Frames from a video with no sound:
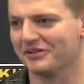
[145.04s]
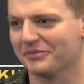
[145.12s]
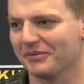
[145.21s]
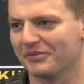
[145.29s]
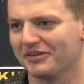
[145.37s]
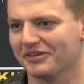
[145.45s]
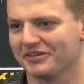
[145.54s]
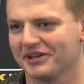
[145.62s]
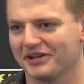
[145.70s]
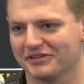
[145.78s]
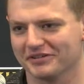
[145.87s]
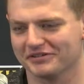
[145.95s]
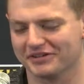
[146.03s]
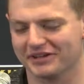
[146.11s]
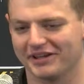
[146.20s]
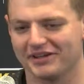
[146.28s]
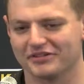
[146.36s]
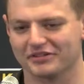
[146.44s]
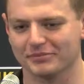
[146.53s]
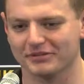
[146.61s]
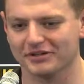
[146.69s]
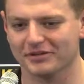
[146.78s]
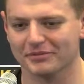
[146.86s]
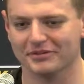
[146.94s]
I remember this, Karis LeVert had a
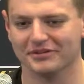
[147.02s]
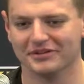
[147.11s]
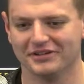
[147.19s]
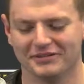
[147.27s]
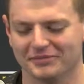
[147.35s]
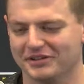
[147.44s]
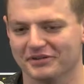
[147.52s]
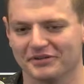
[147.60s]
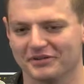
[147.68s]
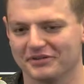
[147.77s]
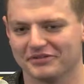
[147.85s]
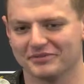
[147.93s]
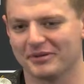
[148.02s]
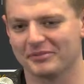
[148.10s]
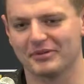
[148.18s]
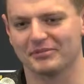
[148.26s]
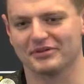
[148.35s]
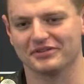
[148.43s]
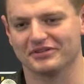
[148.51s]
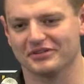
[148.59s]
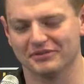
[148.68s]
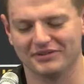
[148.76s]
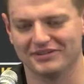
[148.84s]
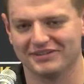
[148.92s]
triple-double. But the only reason I remember is because it
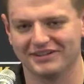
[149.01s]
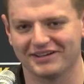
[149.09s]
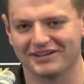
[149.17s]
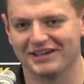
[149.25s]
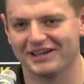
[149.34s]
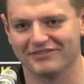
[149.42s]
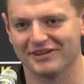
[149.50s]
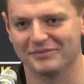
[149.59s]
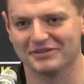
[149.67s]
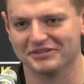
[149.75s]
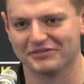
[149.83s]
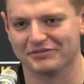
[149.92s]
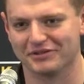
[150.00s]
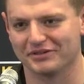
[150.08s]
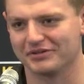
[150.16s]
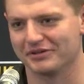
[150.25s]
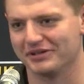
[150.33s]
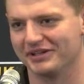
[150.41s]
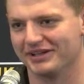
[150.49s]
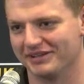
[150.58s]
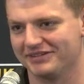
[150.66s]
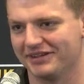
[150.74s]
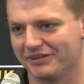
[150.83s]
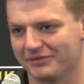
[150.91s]
was in the second half, and I missed a free throw, and he got his
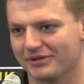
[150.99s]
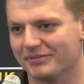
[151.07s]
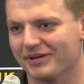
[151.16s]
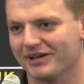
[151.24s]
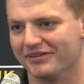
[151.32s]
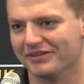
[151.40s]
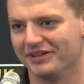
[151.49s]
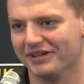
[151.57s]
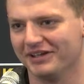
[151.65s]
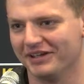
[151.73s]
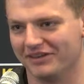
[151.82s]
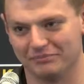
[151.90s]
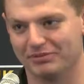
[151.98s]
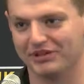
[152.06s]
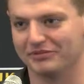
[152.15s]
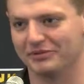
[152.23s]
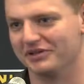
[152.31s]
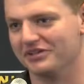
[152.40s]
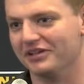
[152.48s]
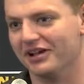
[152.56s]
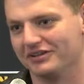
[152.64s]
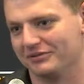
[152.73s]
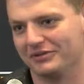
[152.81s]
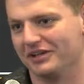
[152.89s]
10th rebound. And the place went
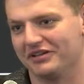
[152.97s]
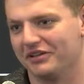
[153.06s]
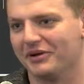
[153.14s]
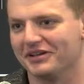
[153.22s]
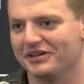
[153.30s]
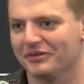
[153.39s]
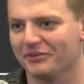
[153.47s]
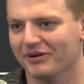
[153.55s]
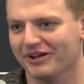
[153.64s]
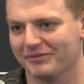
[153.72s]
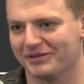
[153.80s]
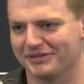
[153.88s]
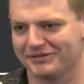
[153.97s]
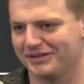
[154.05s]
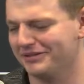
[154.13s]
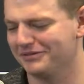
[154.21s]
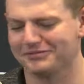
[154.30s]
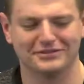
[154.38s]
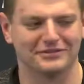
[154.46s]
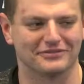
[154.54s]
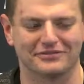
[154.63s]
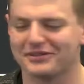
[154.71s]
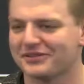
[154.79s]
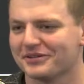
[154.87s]
nuts, and we had no idea why. I'm like, I just missed a
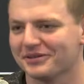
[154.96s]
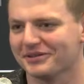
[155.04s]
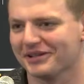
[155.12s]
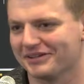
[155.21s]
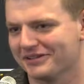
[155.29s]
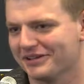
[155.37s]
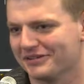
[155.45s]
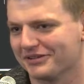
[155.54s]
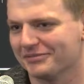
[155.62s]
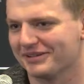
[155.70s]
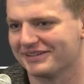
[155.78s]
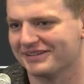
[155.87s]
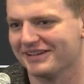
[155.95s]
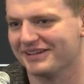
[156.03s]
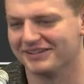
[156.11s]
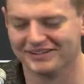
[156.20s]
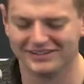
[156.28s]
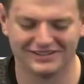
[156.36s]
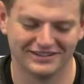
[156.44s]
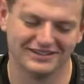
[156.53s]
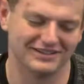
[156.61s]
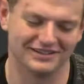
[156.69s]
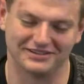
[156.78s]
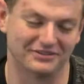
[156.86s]
free throw. Like, you guys are up like 10.
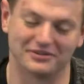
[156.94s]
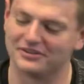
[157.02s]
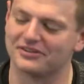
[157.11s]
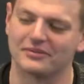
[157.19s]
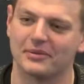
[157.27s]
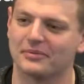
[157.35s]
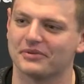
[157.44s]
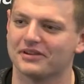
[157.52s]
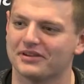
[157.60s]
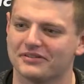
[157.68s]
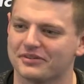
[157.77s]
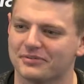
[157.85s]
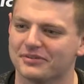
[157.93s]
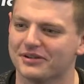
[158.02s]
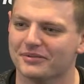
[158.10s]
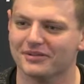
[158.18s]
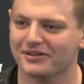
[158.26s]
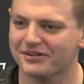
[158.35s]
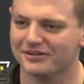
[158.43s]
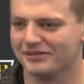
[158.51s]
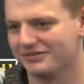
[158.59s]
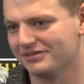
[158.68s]
That's the only reason I remember he had a triple-double, though.